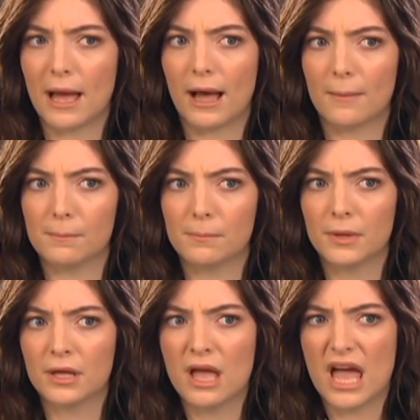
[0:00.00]
And
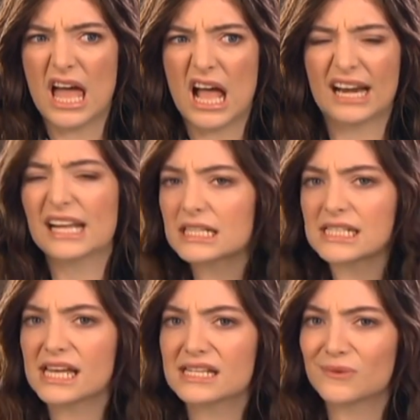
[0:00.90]
I guess
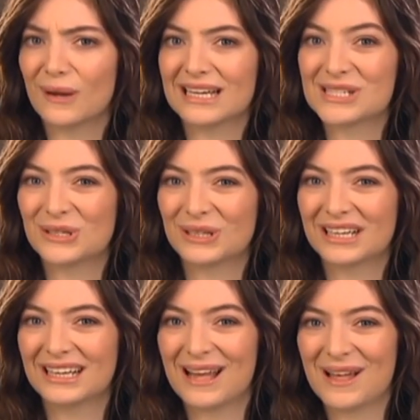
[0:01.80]
that is why it took